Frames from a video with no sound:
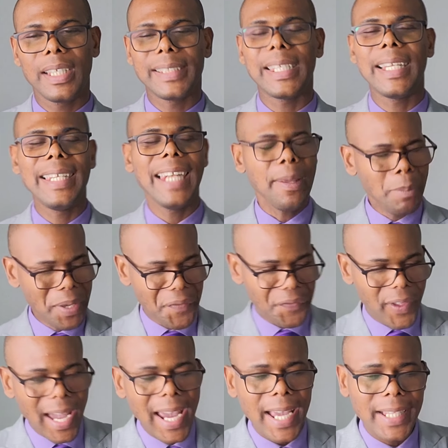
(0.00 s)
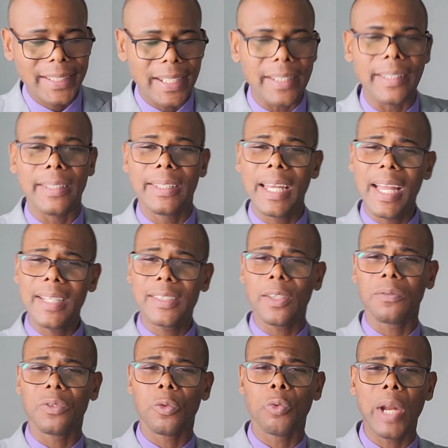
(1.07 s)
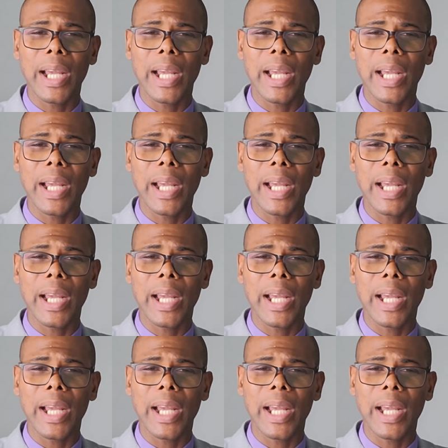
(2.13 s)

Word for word: Say, let me die the death of the